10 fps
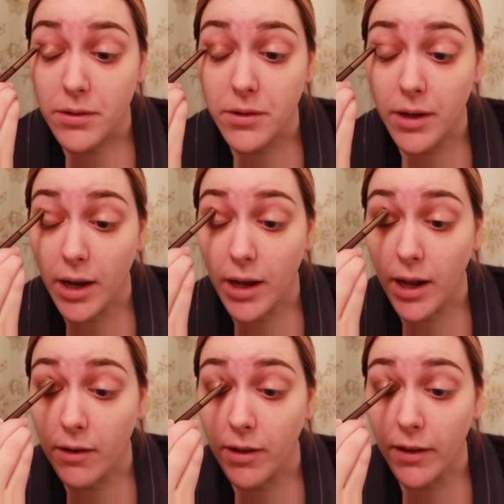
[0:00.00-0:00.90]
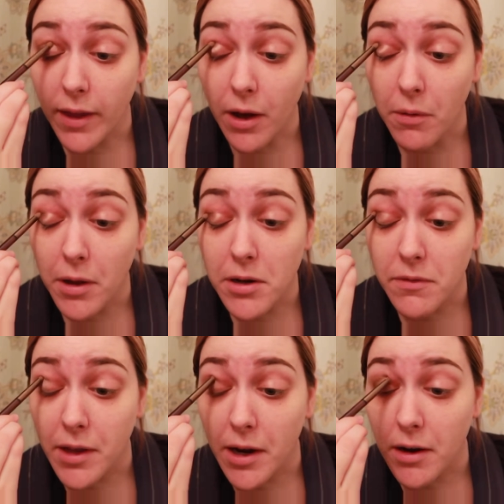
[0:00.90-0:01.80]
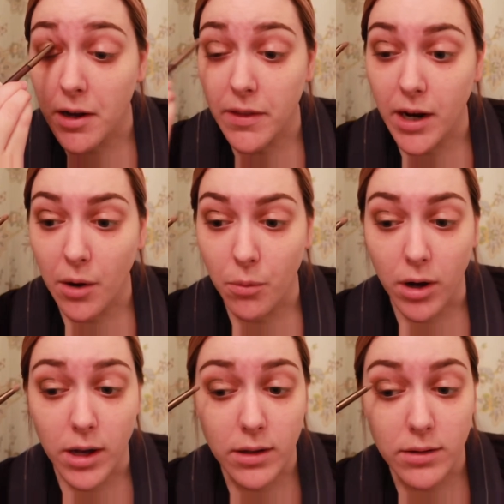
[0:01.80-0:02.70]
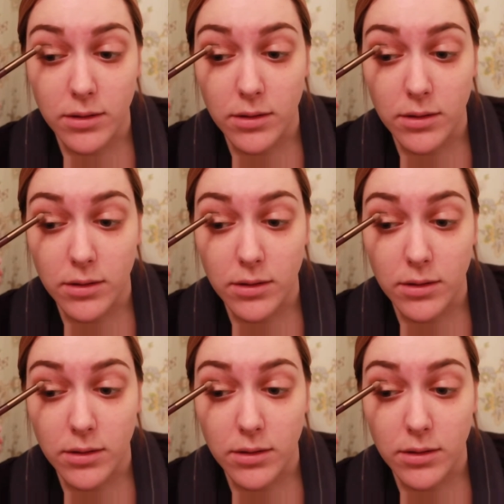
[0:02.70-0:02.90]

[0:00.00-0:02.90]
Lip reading: So I kind of have like the outline of the area that I want.